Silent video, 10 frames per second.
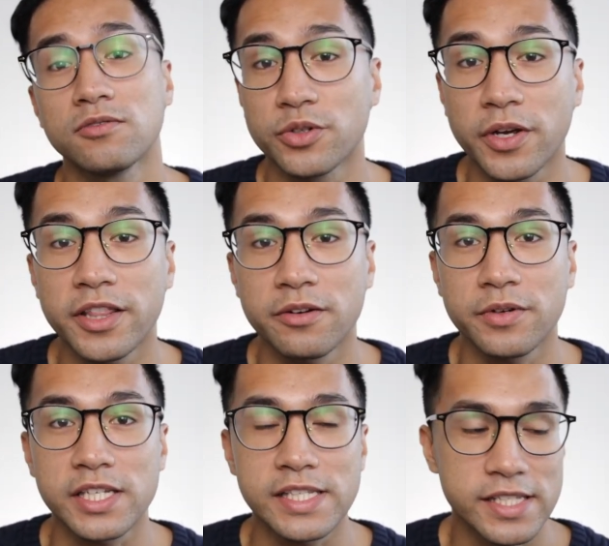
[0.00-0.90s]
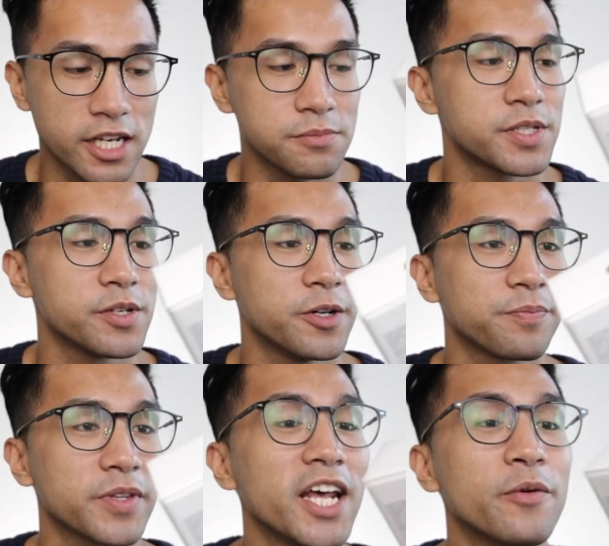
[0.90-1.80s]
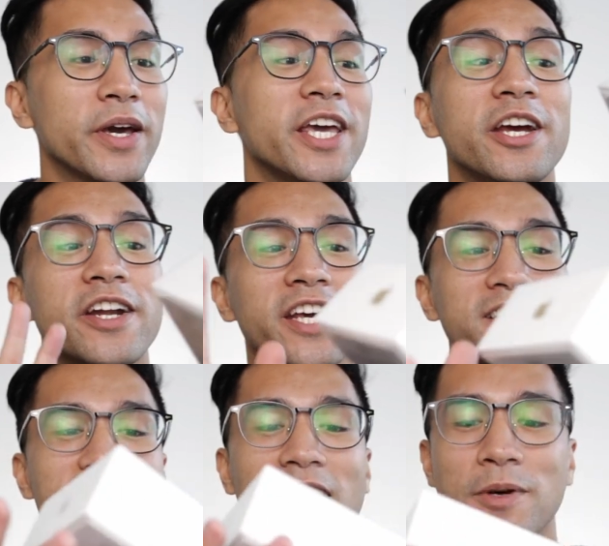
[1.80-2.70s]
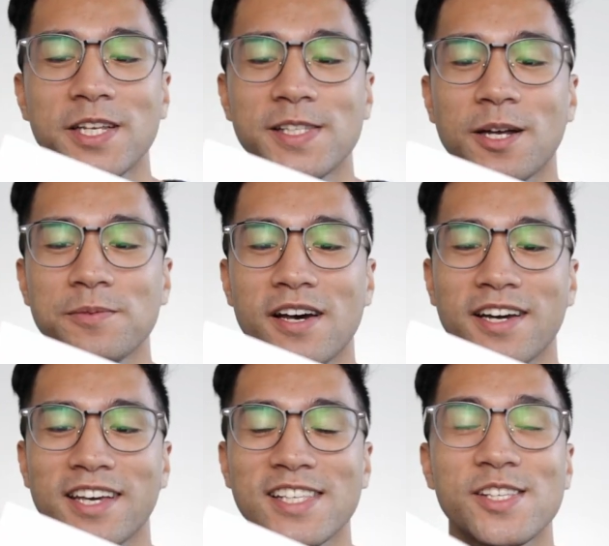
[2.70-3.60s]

during that release time so anyway here it is i'm gonna stop talking